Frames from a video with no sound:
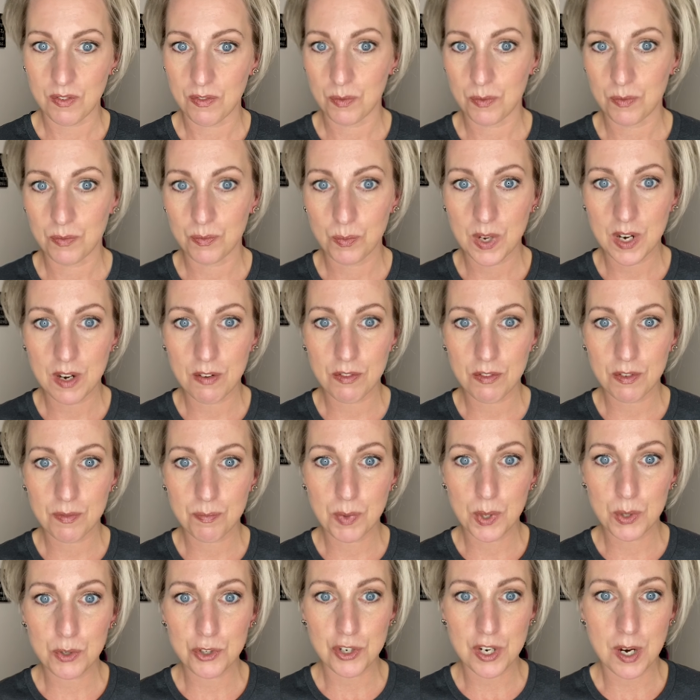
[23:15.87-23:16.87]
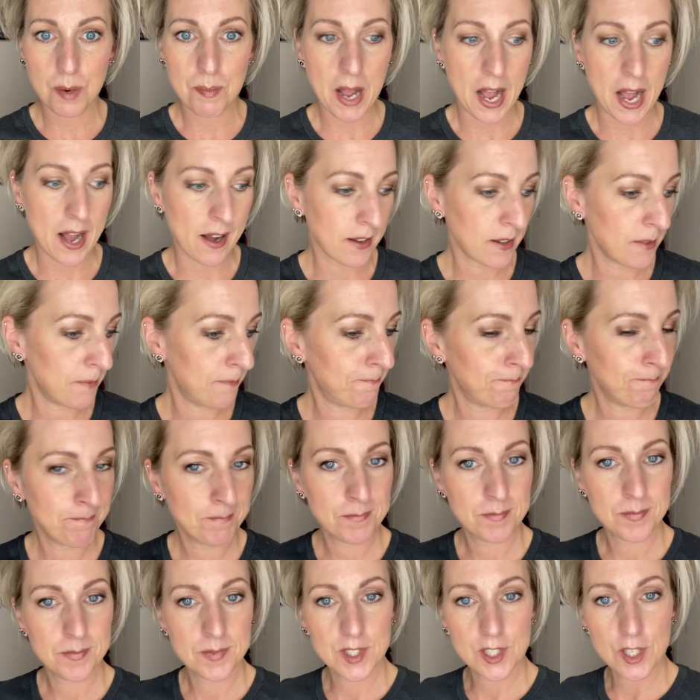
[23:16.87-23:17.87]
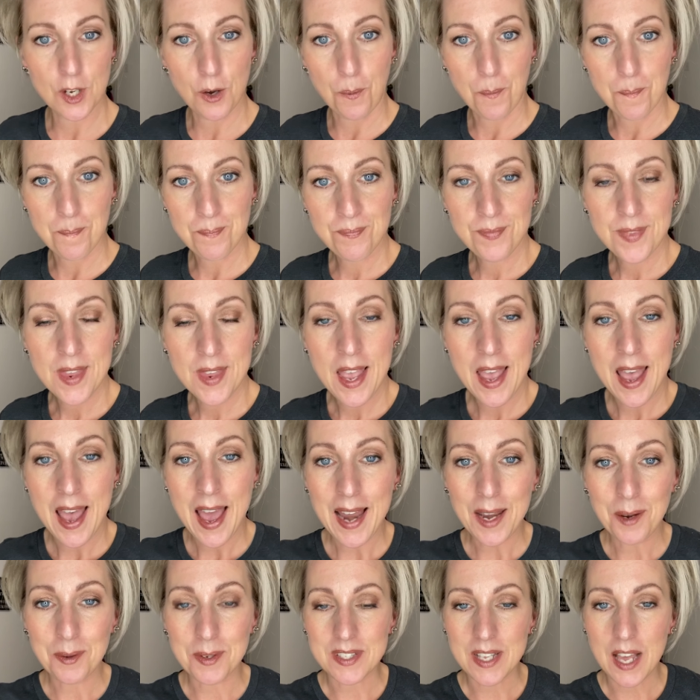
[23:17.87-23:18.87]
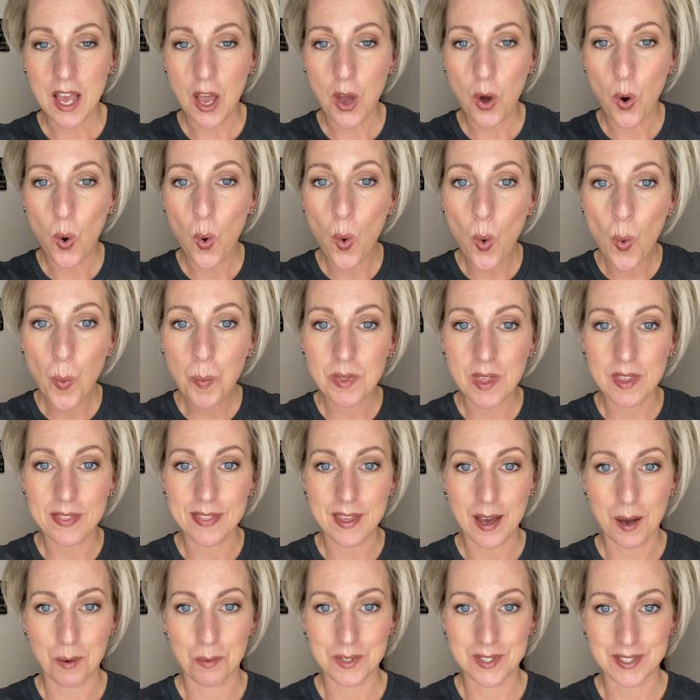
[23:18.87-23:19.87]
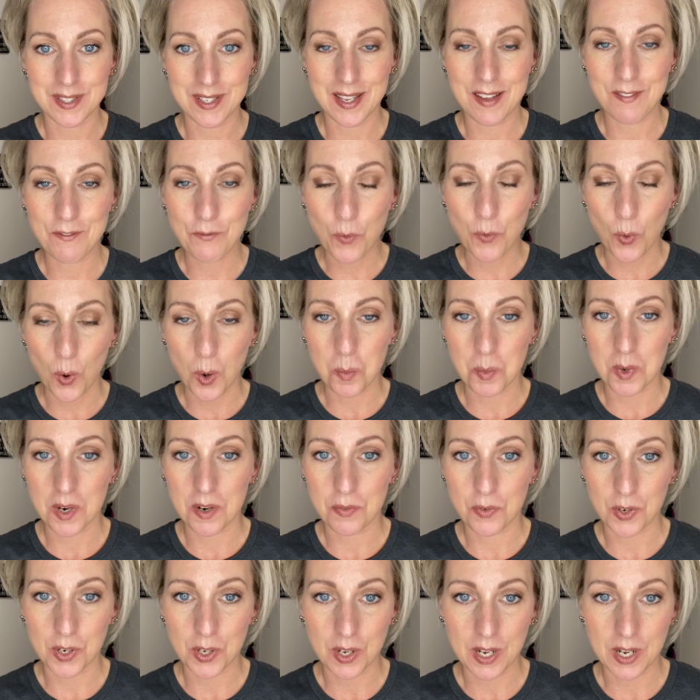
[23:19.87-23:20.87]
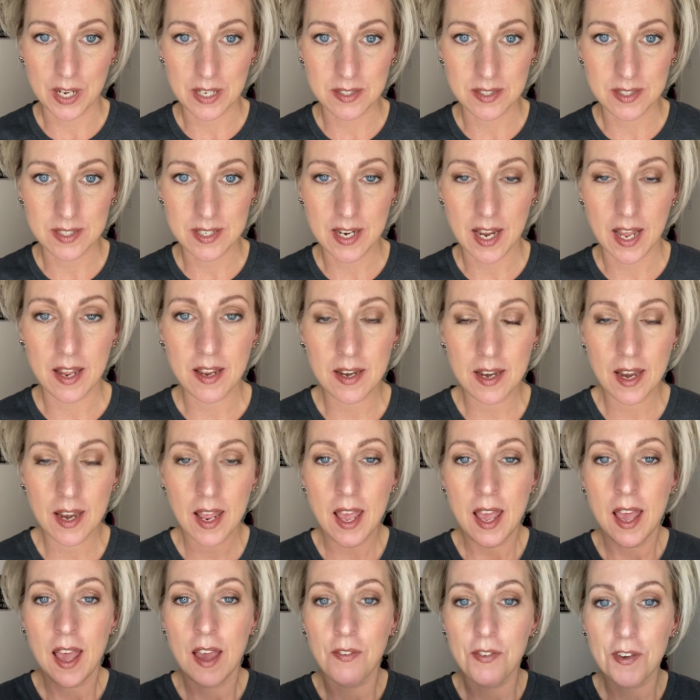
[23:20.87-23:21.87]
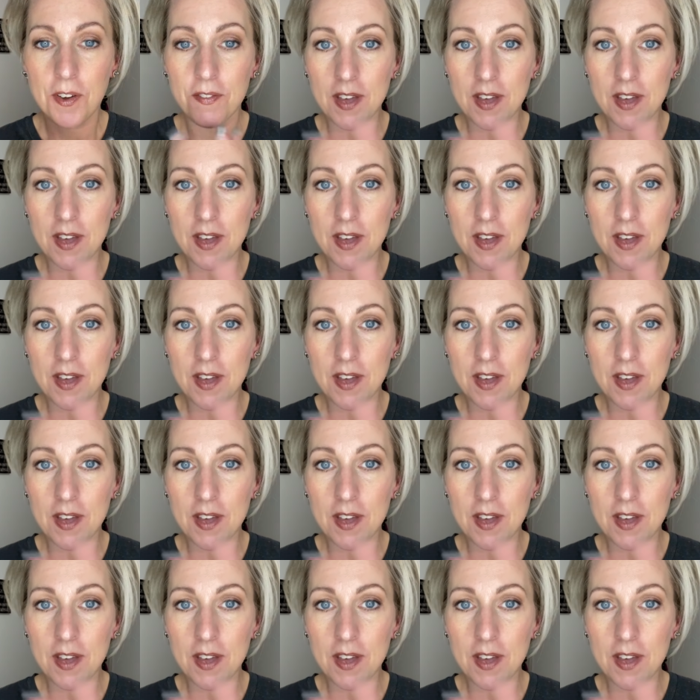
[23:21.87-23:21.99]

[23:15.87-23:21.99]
whatever blows your hair back. So anyways, I hope that was informative for you guys tonight. If you have